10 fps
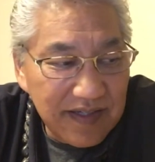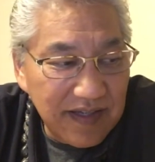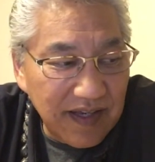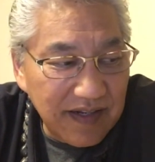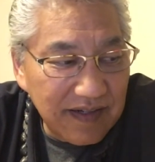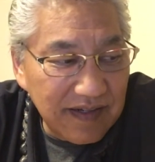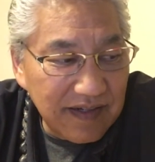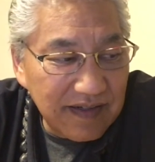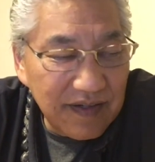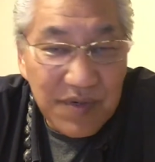And
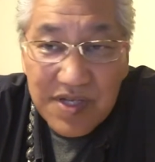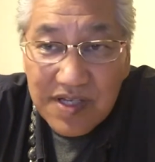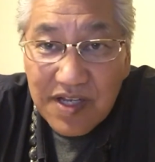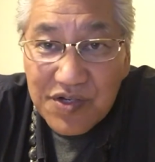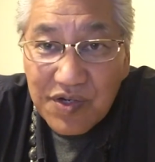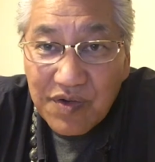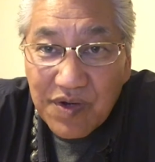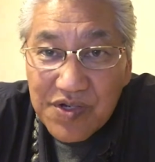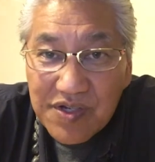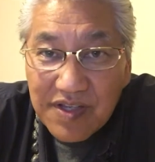there was an additional
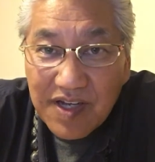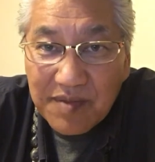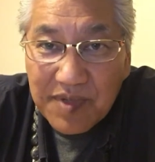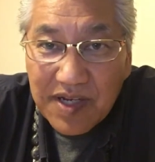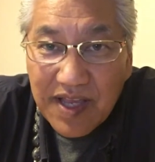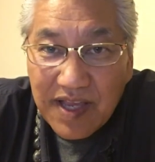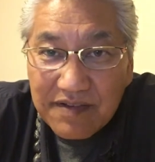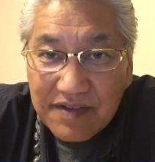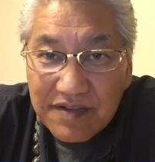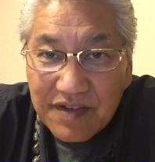question that Camilla had
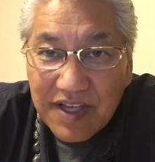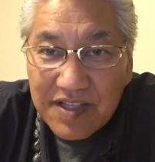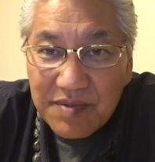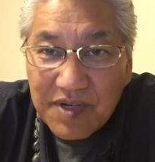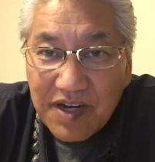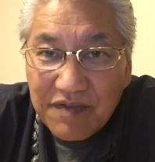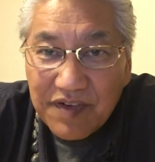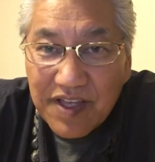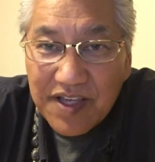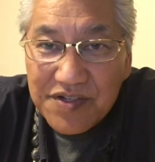to get some
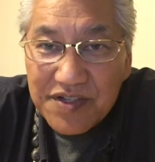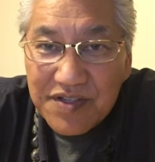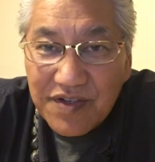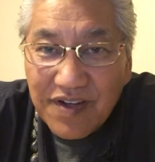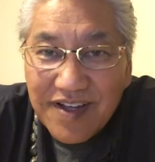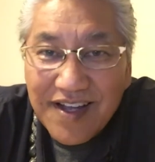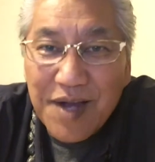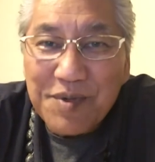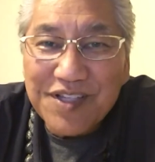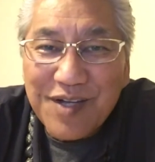clarification. So I
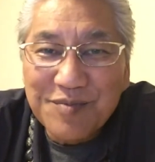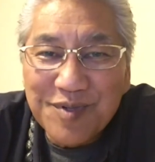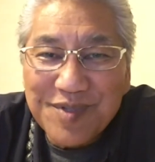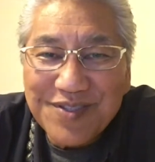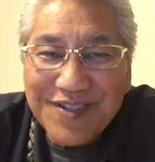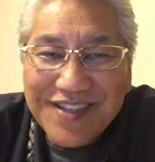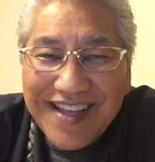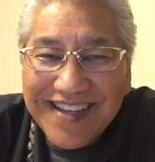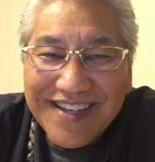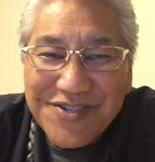want to take a moment to
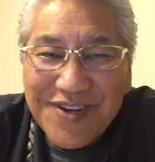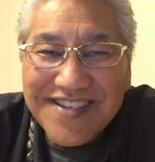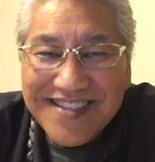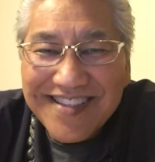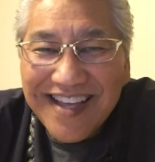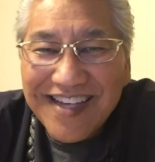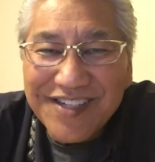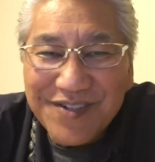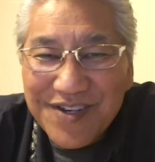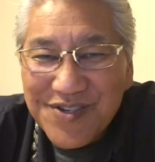address
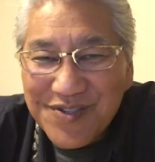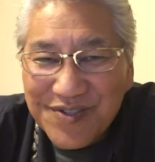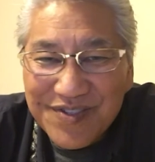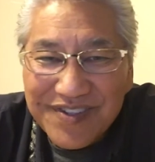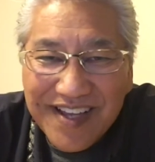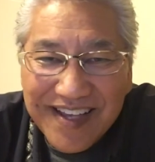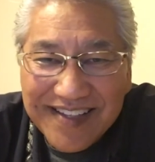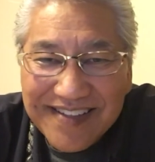that question tonight,